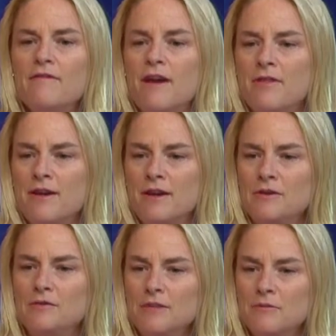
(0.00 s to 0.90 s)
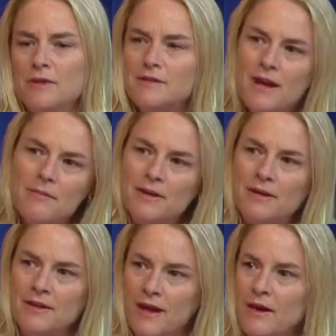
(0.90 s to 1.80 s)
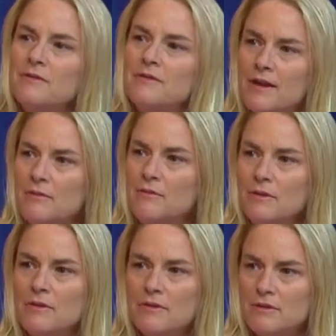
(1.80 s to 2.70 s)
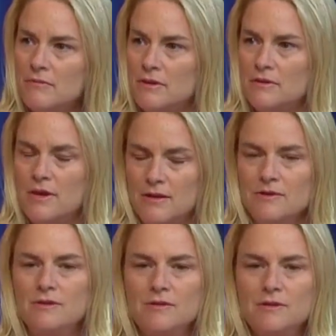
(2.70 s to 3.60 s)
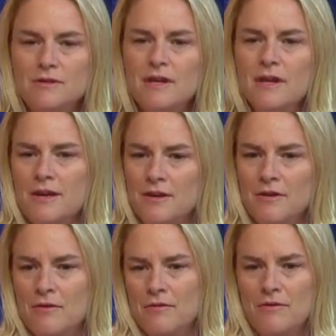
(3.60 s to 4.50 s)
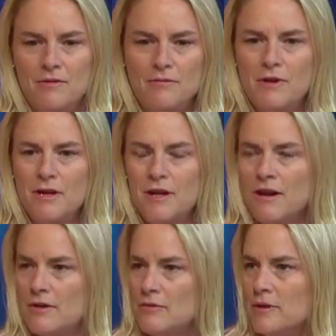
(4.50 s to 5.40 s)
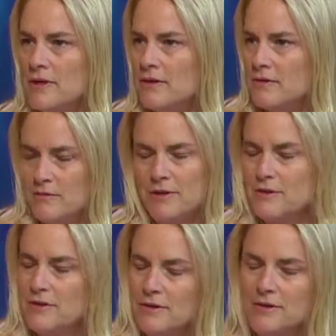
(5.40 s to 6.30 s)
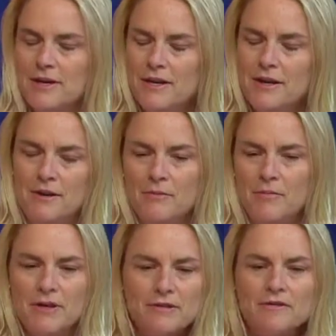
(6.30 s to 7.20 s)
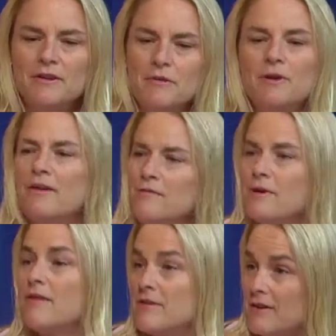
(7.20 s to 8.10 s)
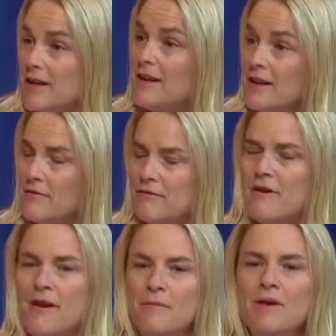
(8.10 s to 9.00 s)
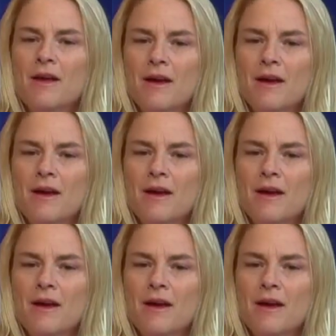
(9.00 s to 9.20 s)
found that using what's happening in the outside world, and the students, you know, if they're reading it on Twitter or BuzzFeed or whatever, wherever they're getting it from,